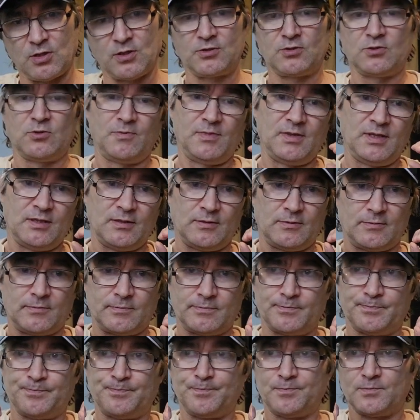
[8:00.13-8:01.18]
will be
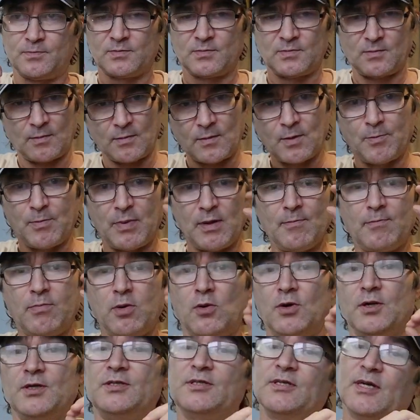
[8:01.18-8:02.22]

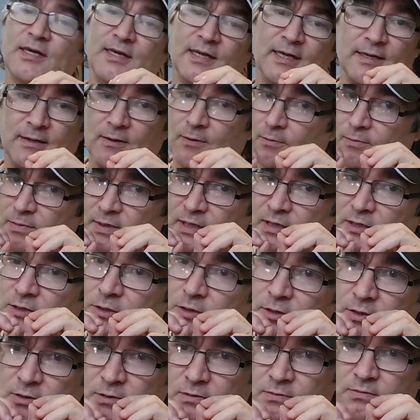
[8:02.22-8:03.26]
pinpoints, and then there'll be a
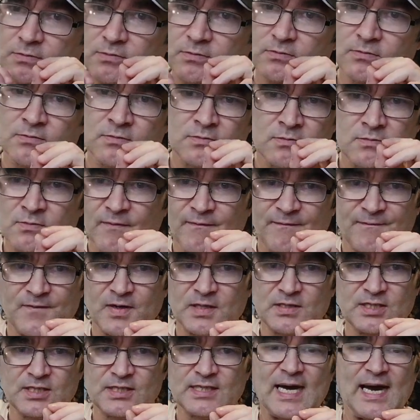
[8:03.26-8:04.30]
little
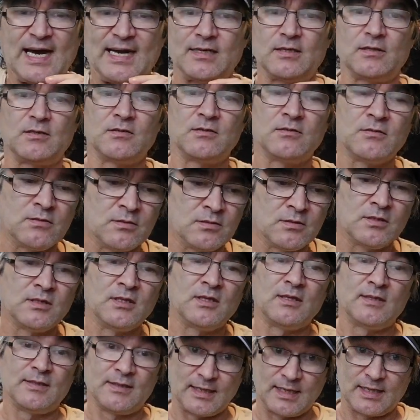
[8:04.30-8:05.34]
fuzzy dot.
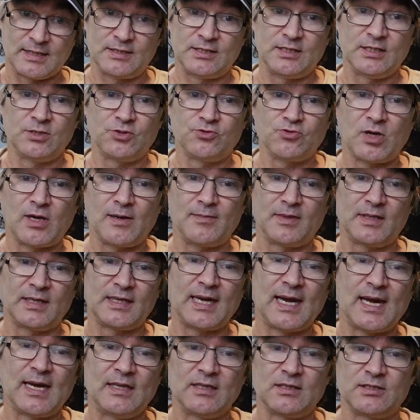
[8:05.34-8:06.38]
That's the Andromeda
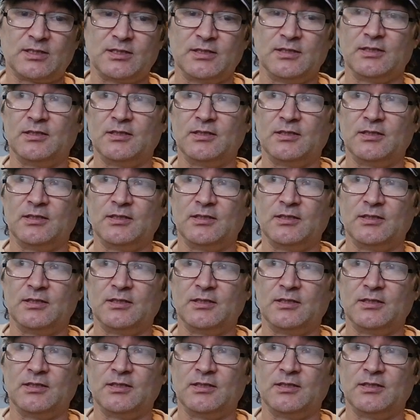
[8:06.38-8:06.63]
galaxy.